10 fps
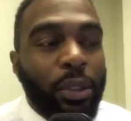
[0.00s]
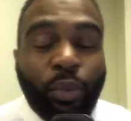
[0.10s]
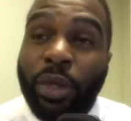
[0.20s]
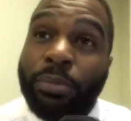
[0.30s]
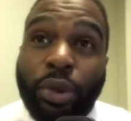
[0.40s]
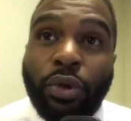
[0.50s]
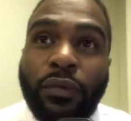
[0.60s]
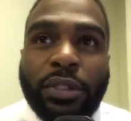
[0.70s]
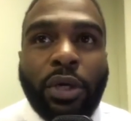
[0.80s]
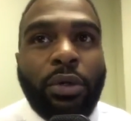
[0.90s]
Wouldn't
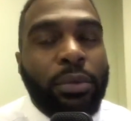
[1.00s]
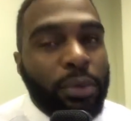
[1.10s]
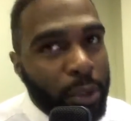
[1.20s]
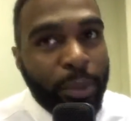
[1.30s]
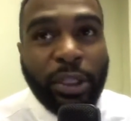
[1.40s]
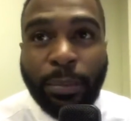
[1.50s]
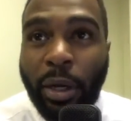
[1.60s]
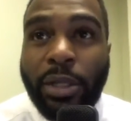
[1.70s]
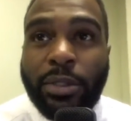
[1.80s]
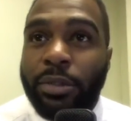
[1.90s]
move, so he put the
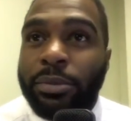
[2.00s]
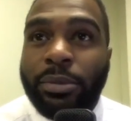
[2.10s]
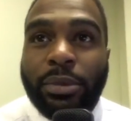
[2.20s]
pause on him.